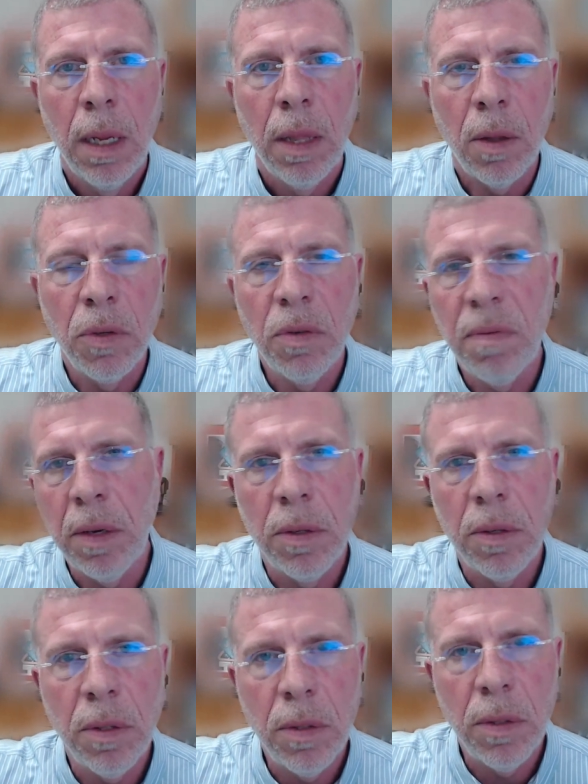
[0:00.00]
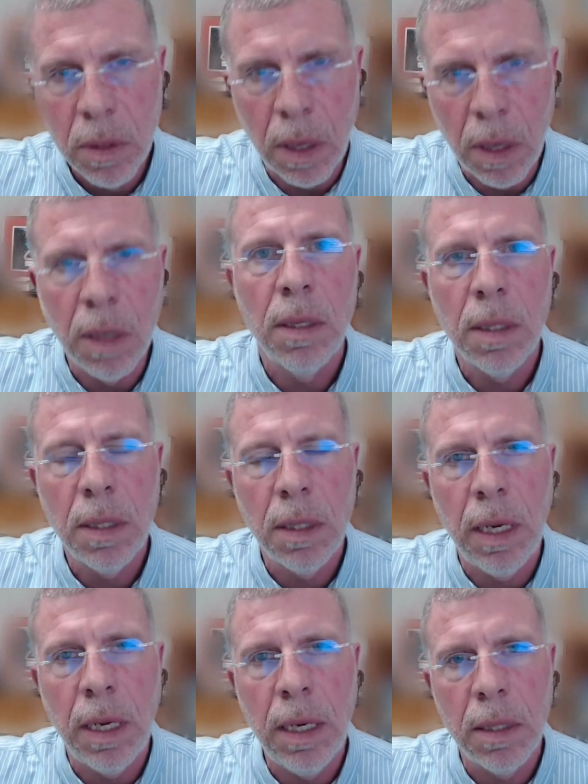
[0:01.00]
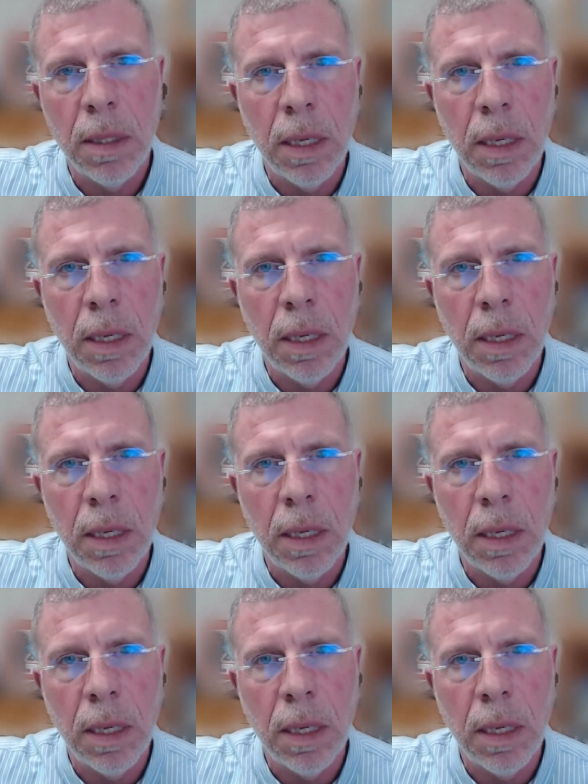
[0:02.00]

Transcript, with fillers: Those vendors talked to the states.